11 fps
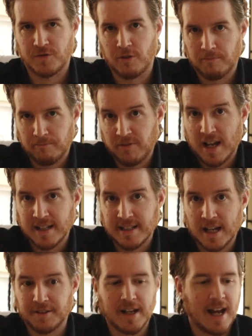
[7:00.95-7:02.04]
for flying
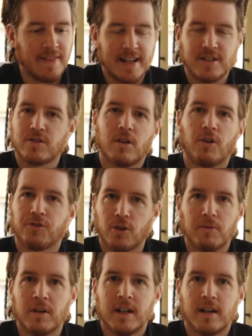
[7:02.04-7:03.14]
Delta, and that's
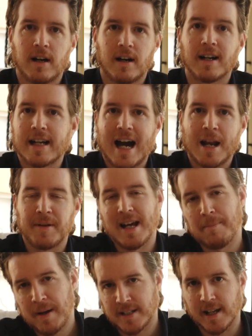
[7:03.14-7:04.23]
also economy,
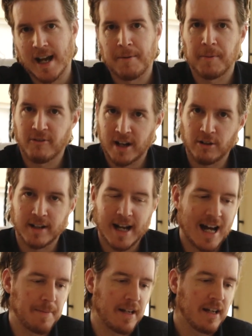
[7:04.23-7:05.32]
not basic economy, but regular
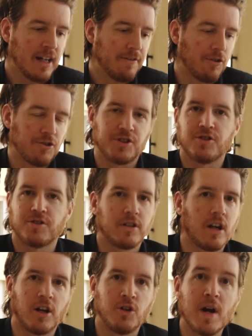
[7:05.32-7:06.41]
economy versus
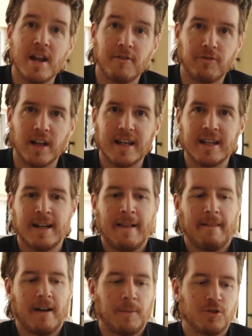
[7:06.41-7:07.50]
United flight.
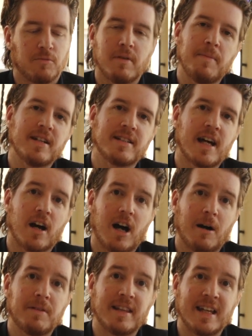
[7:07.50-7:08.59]
So maybe it's not a
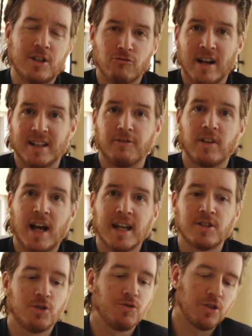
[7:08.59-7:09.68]
hub that they directly fly
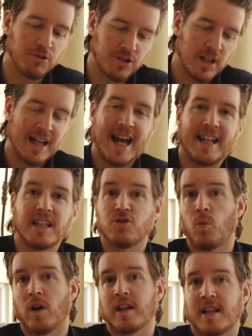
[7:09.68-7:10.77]
into, so there's at least
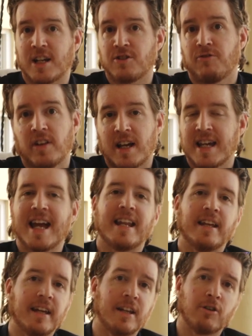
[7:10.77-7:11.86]
one connection flight, and
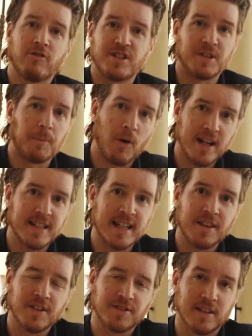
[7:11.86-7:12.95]
it increases the pricing,
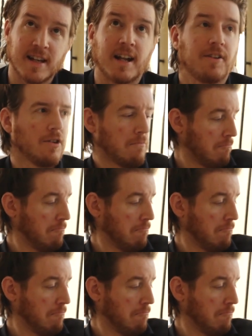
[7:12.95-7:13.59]
things like that. So